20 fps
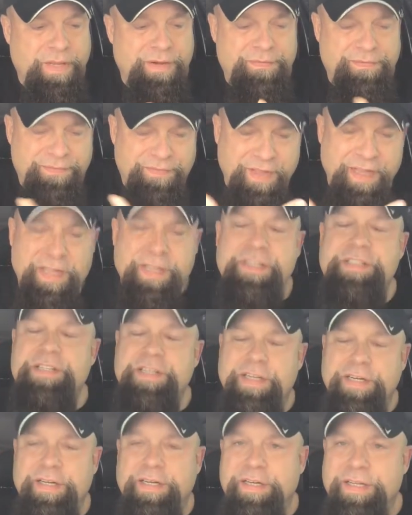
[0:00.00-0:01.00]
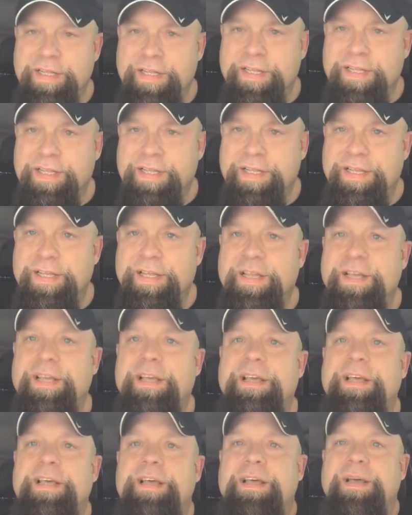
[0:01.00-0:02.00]
envision
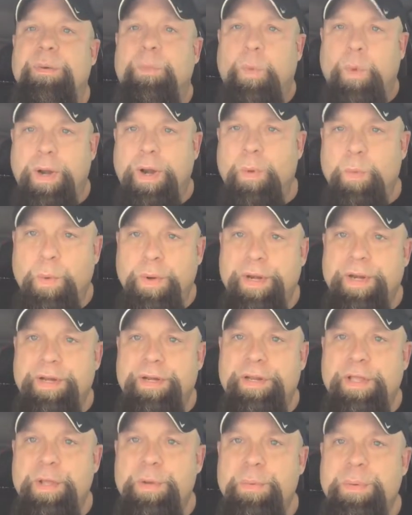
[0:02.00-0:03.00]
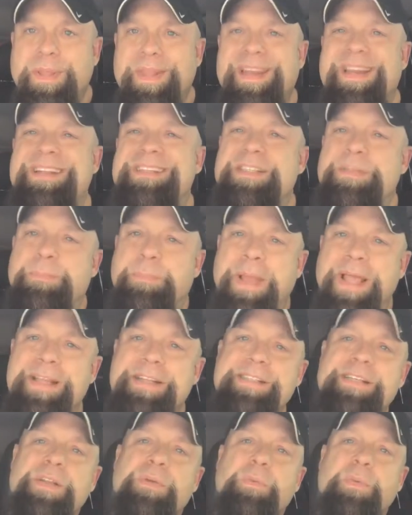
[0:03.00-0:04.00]
what I wanted to do with it,
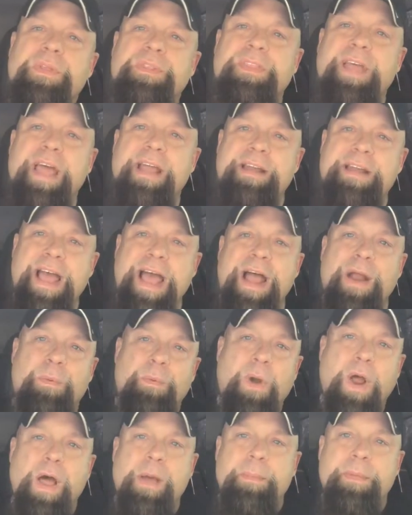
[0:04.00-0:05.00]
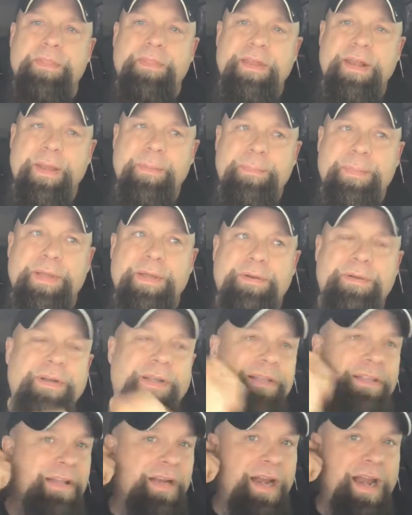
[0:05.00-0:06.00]
especially with that diorama that I
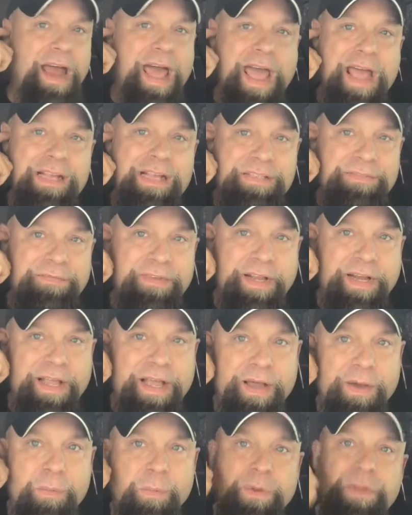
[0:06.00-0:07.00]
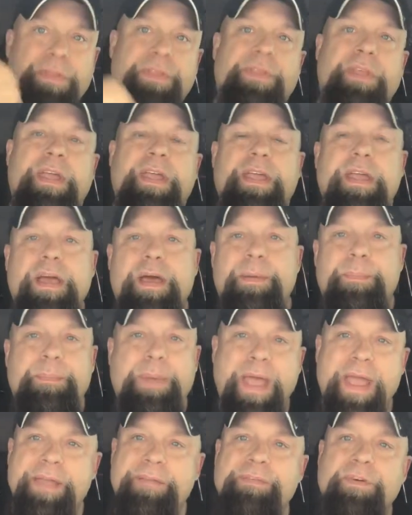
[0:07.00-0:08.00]
built in the last video with the uh,
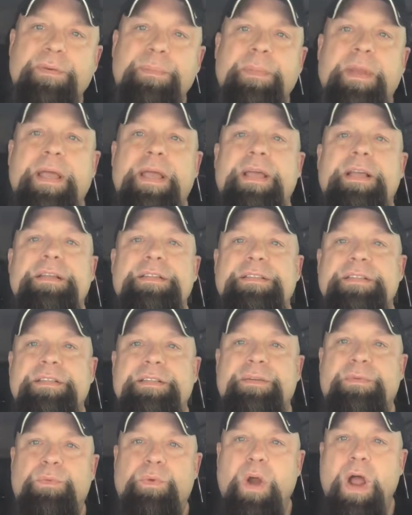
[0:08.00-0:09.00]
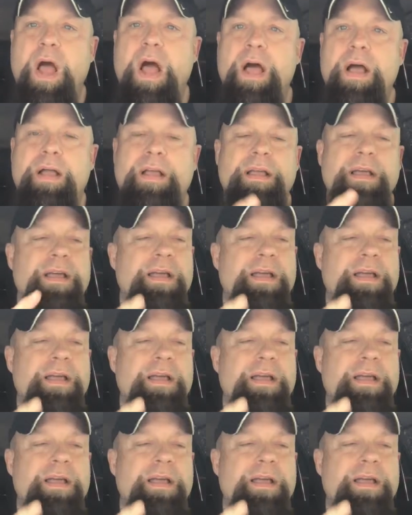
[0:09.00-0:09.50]
paver mix and the rock.